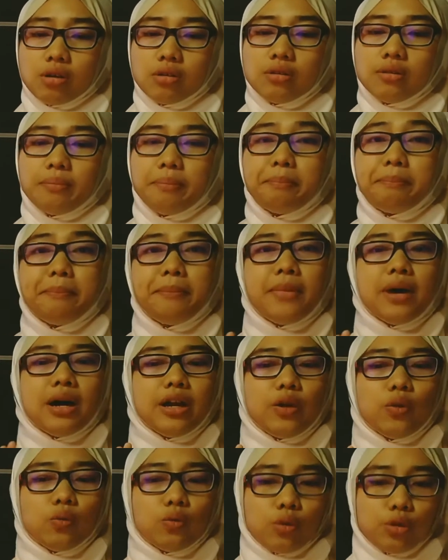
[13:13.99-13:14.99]
by
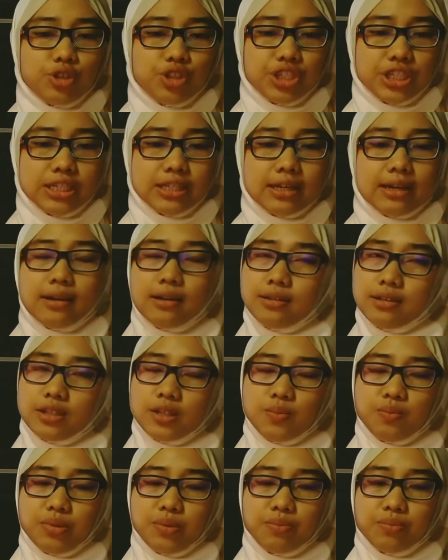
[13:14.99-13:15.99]
watching other
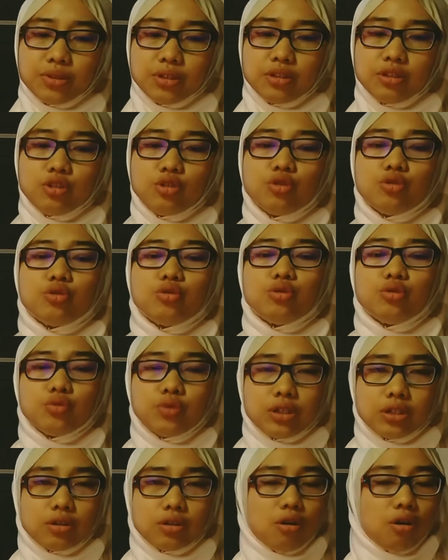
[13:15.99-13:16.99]
people to do it
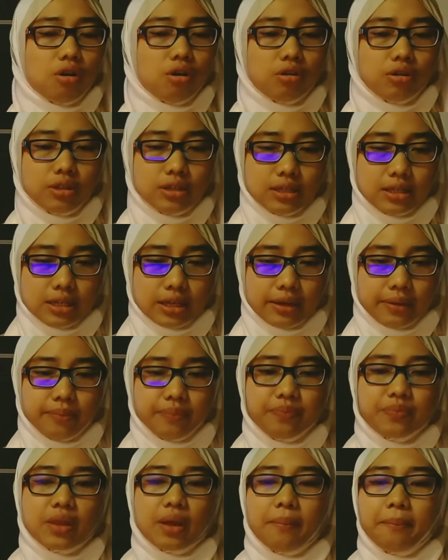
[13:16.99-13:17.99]
all the time,
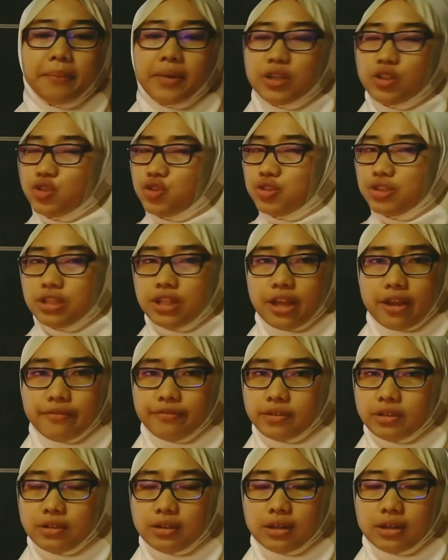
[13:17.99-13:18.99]
but you never
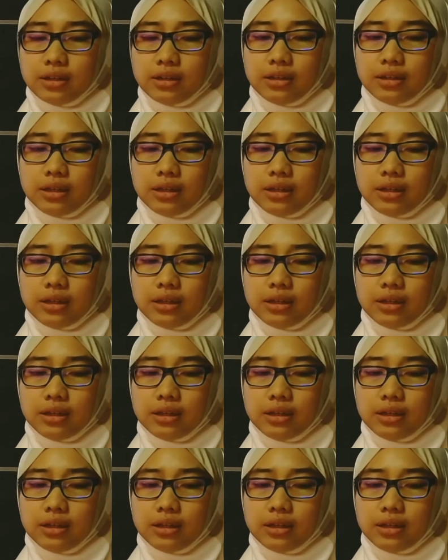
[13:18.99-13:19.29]
done it.